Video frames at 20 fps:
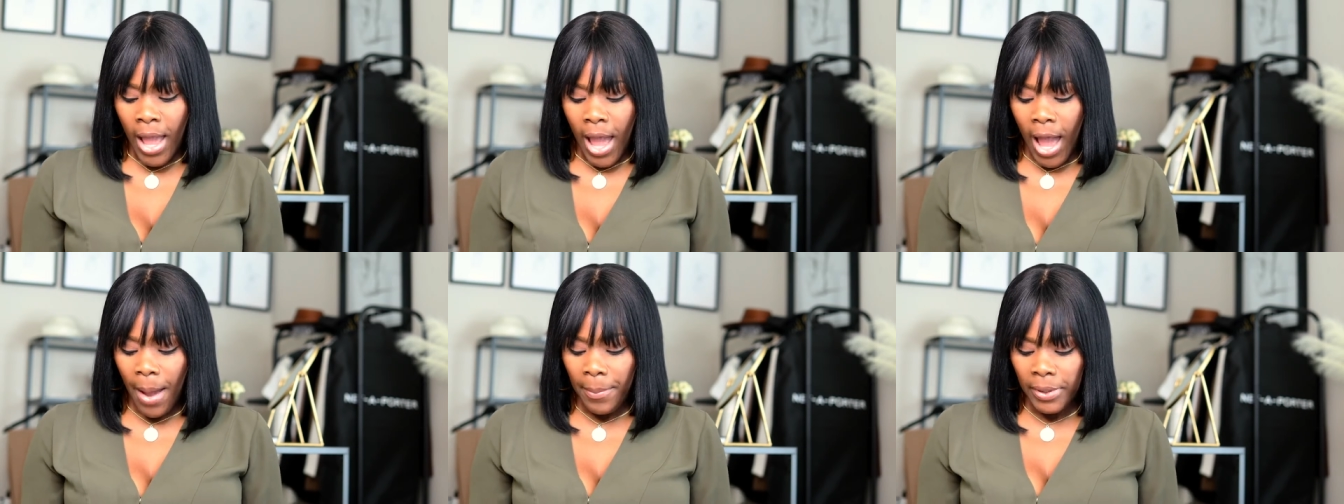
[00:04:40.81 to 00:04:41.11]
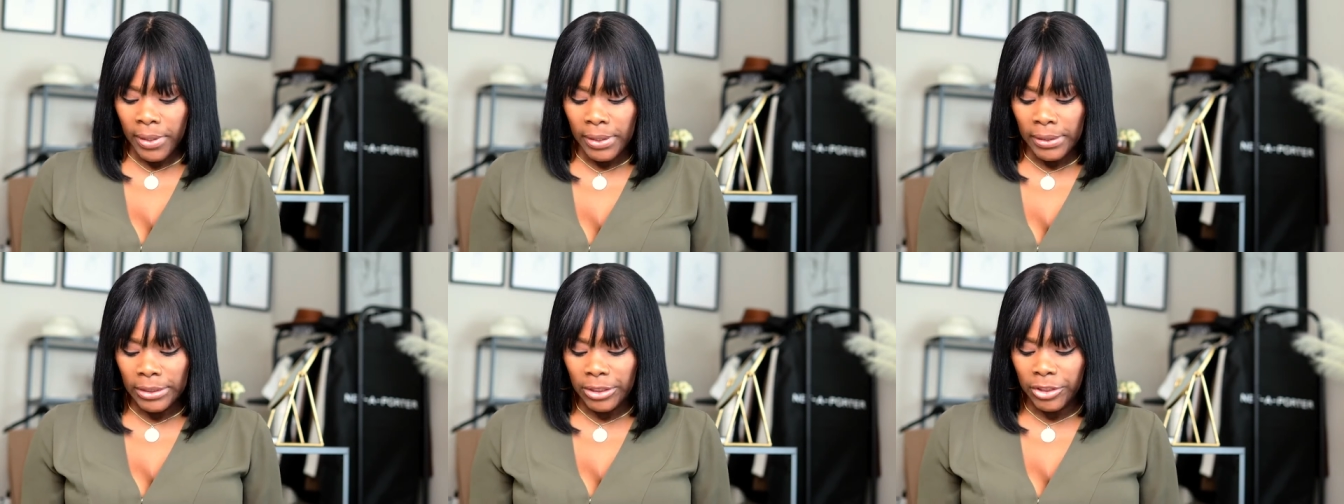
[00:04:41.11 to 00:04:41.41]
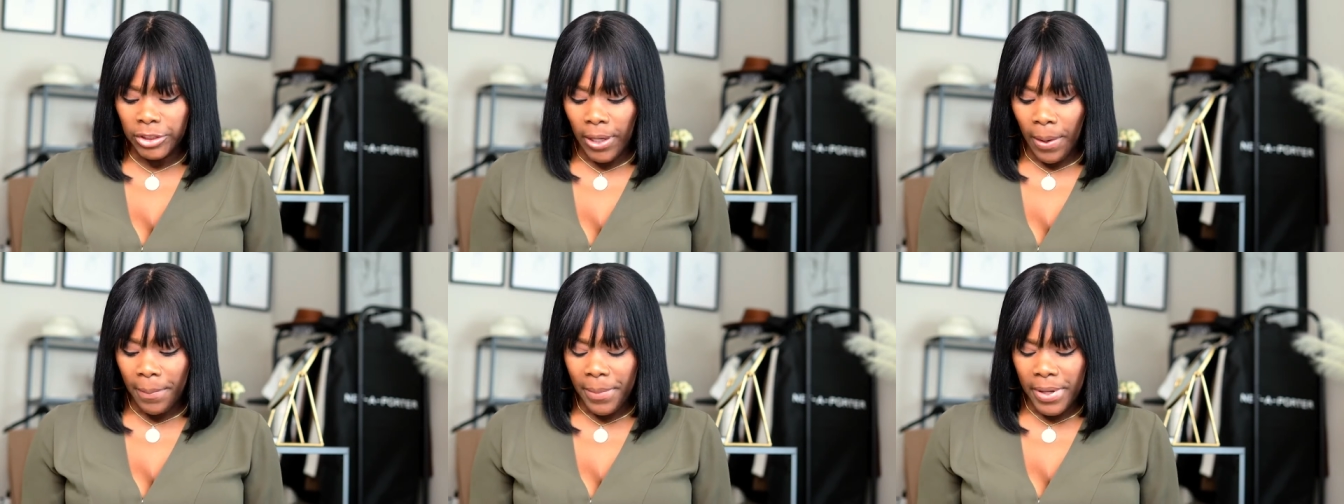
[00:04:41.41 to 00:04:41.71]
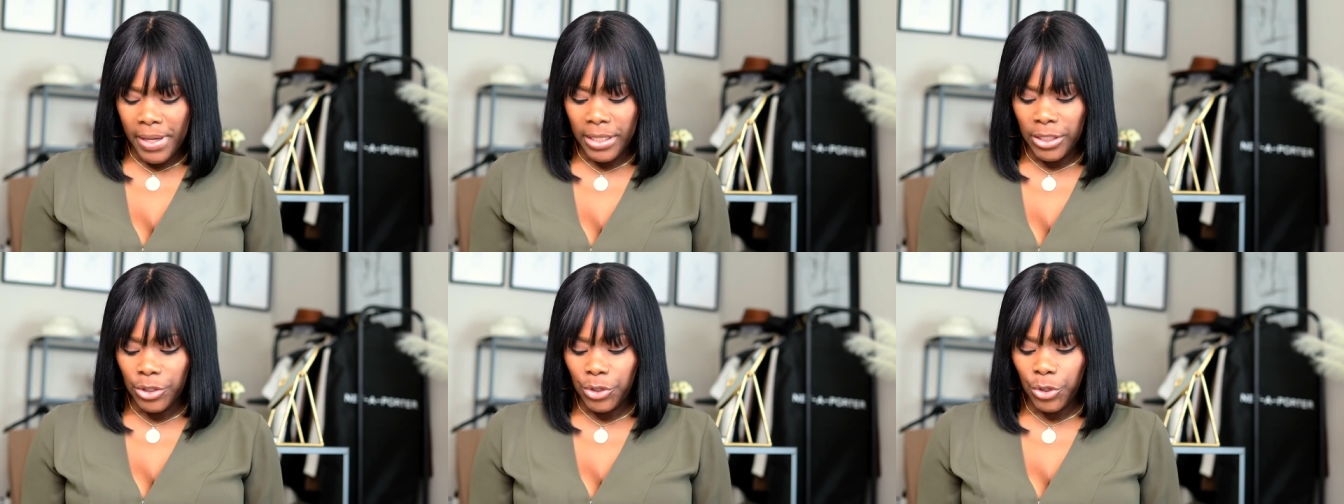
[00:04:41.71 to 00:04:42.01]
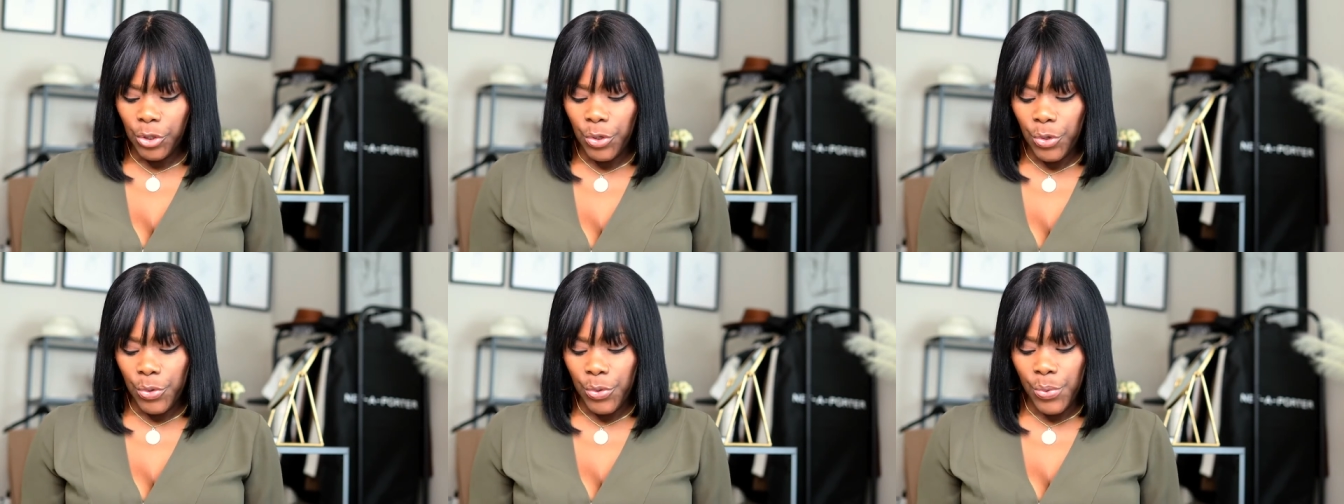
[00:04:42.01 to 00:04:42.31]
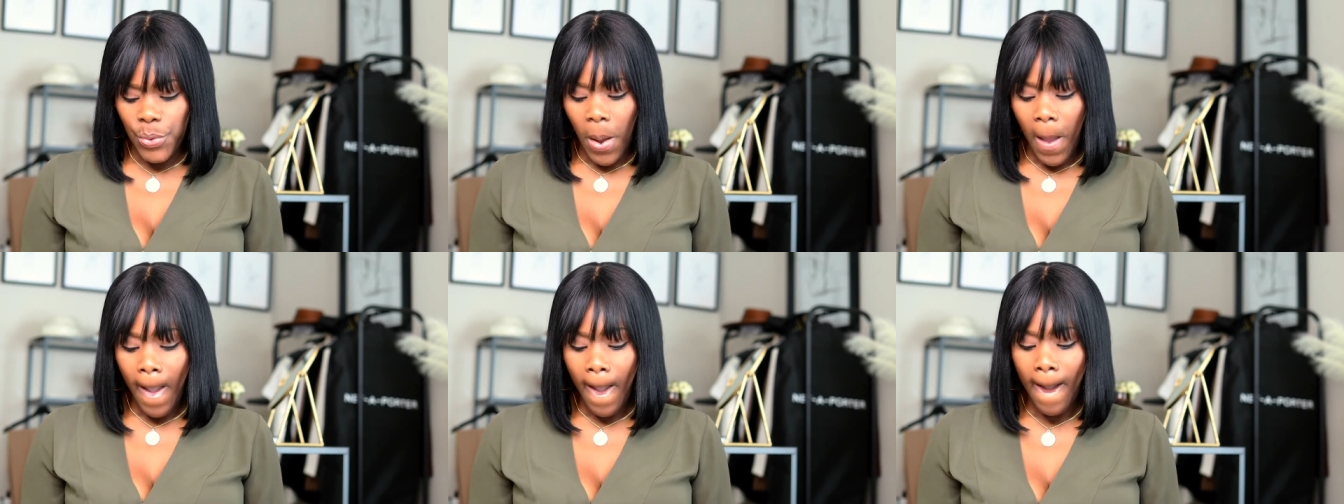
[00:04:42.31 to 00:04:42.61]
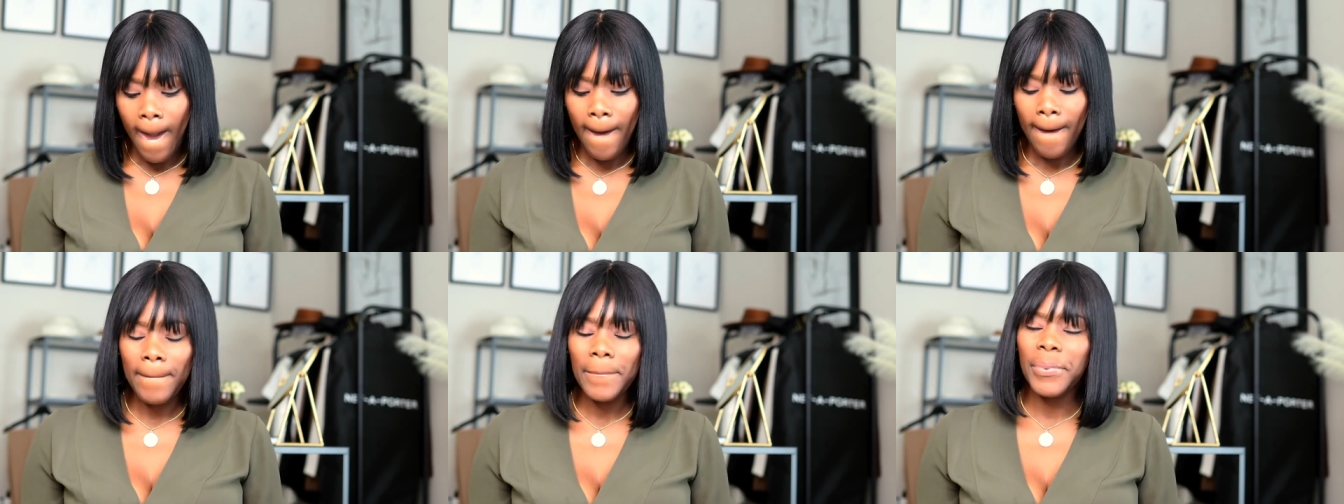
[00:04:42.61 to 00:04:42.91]
I'm going to jump into
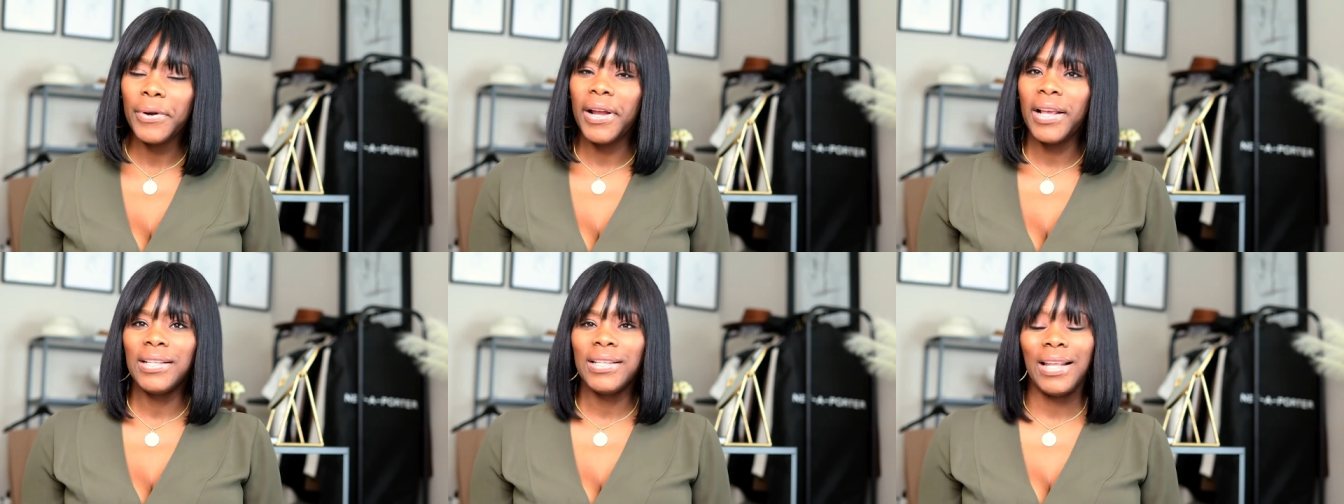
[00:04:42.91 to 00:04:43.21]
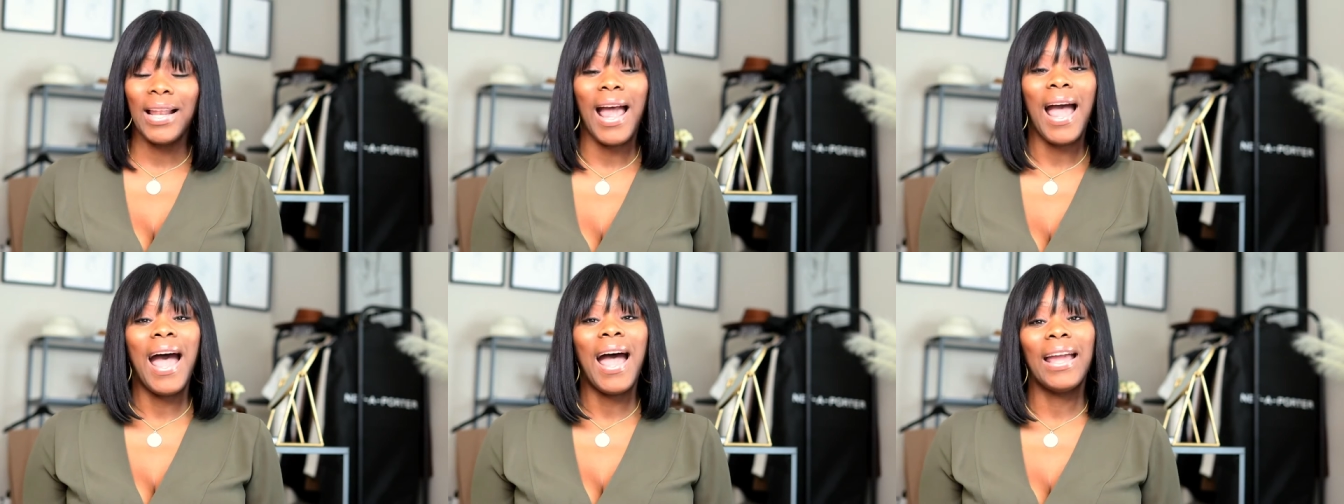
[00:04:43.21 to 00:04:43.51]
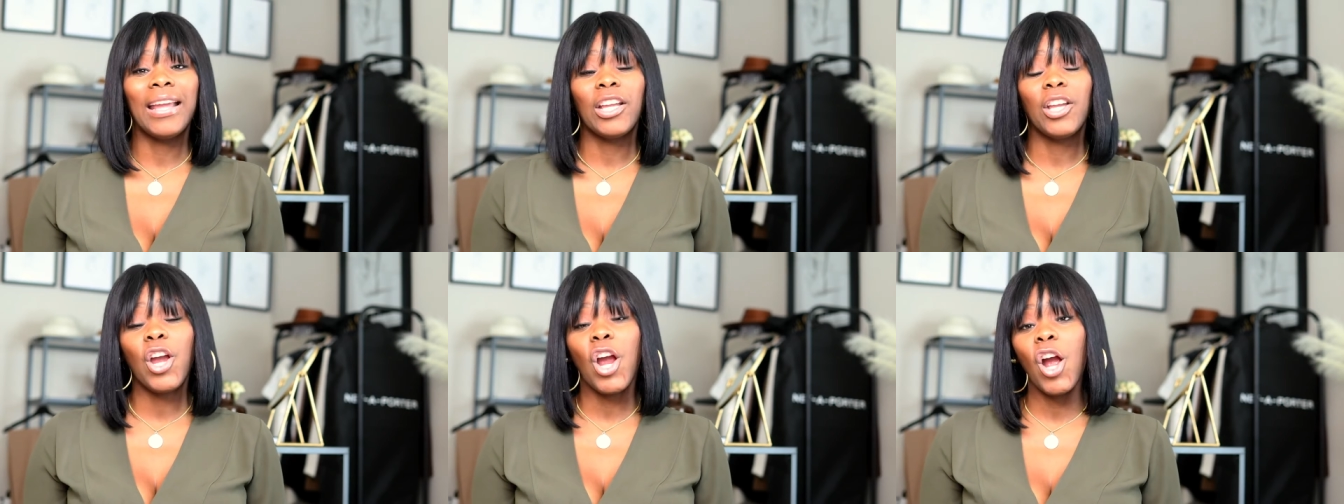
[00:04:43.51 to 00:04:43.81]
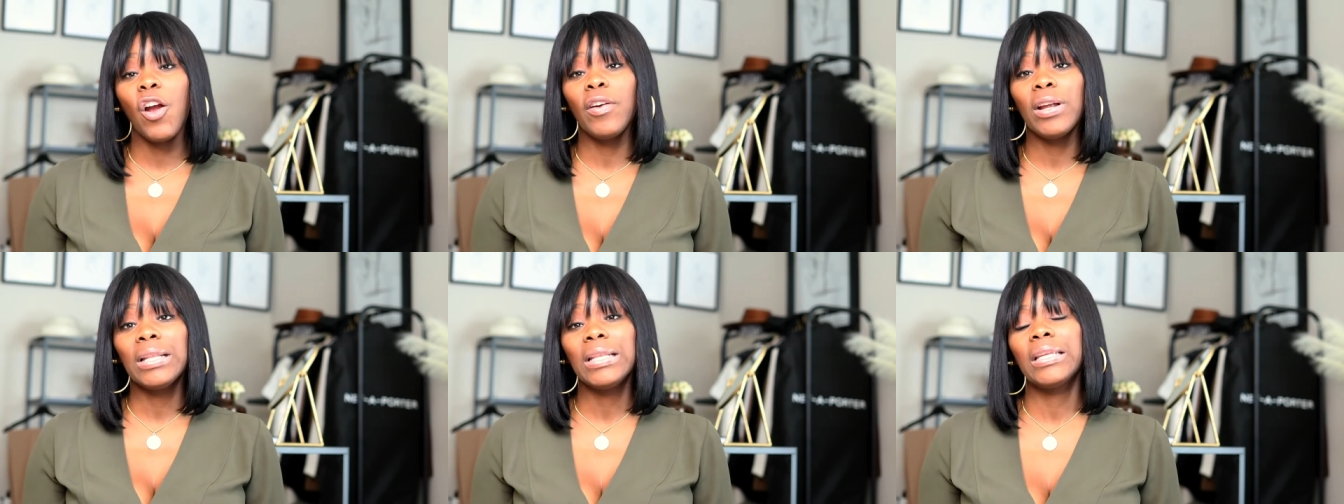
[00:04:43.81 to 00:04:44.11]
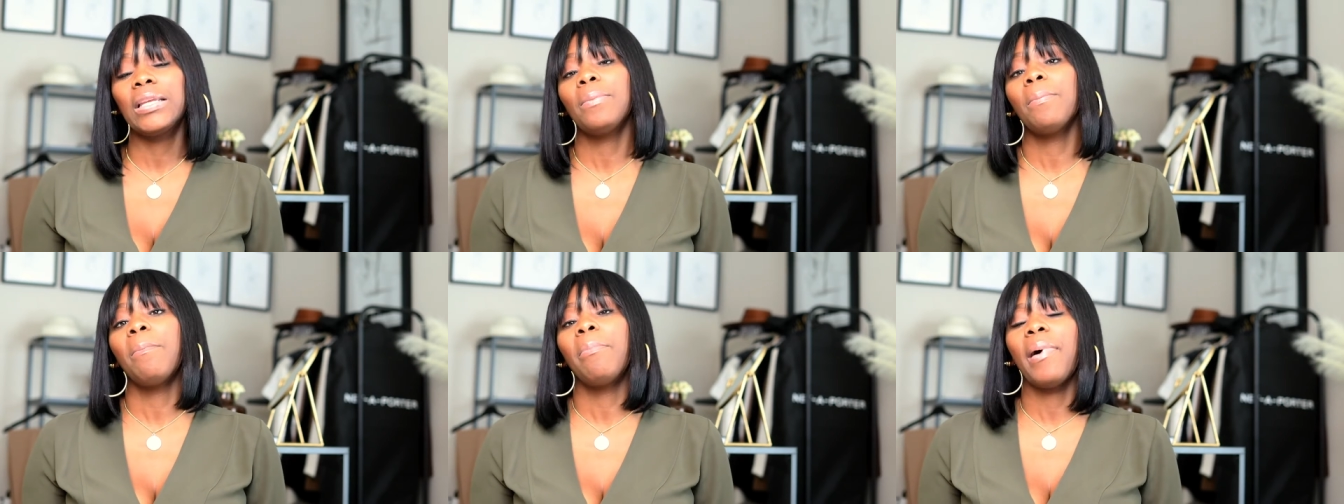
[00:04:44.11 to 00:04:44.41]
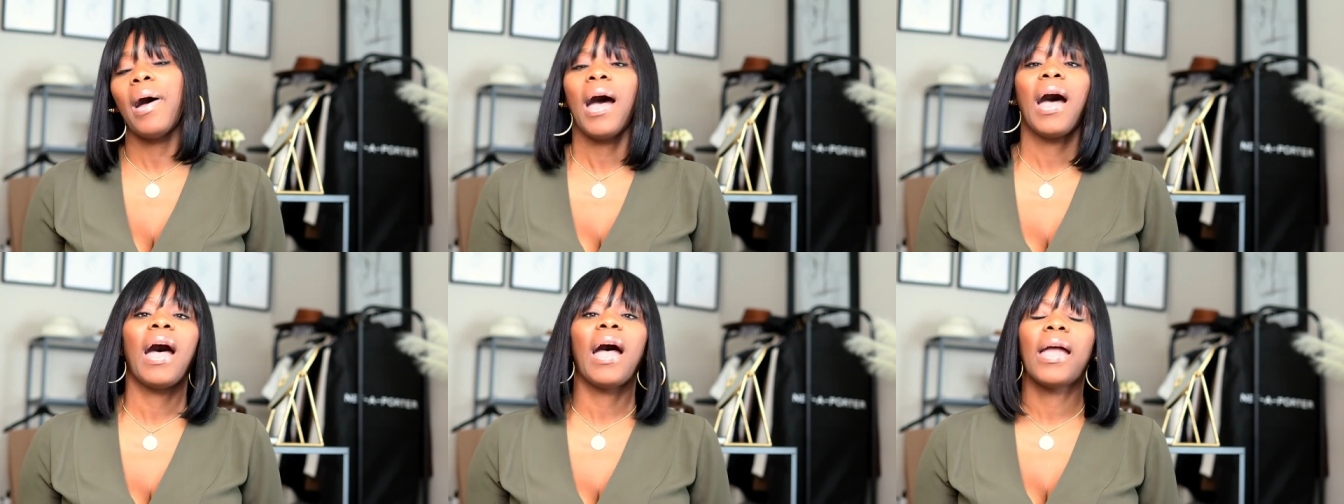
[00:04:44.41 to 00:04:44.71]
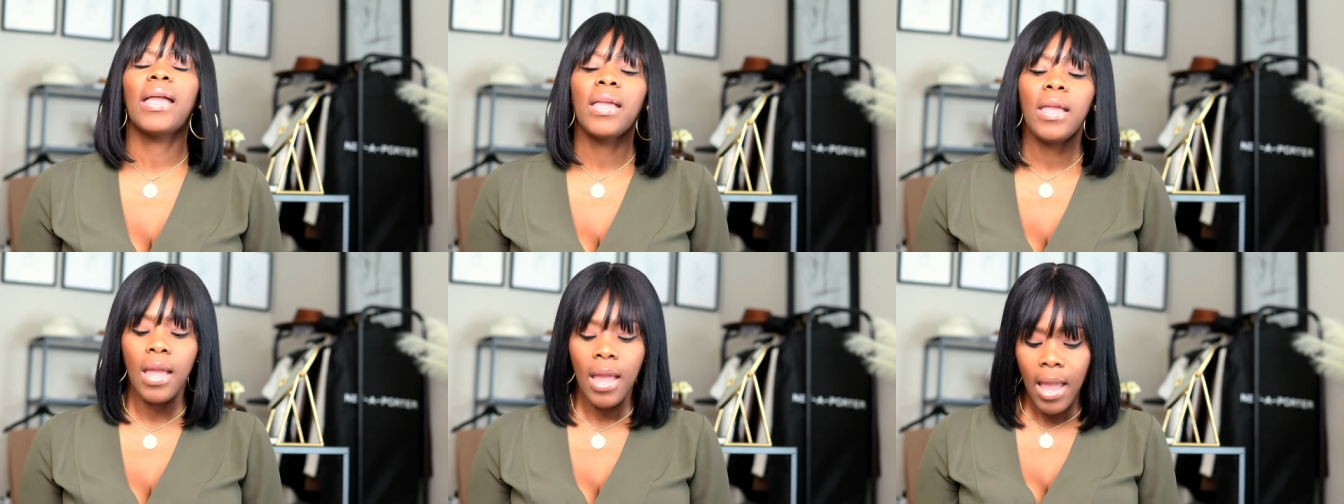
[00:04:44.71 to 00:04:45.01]
brands that I currently
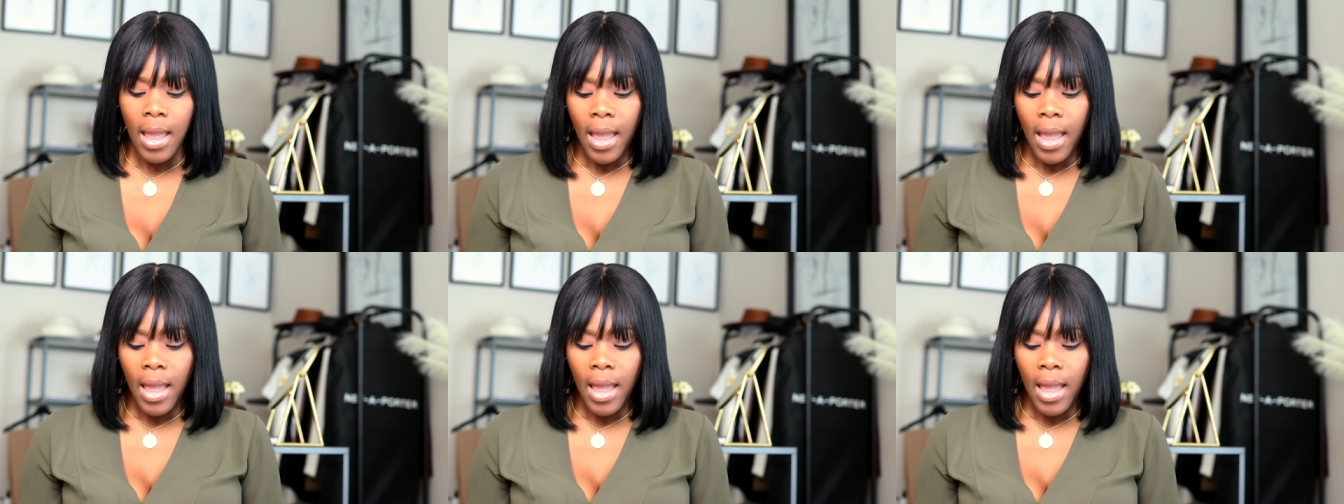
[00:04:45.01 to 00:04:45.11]
buy.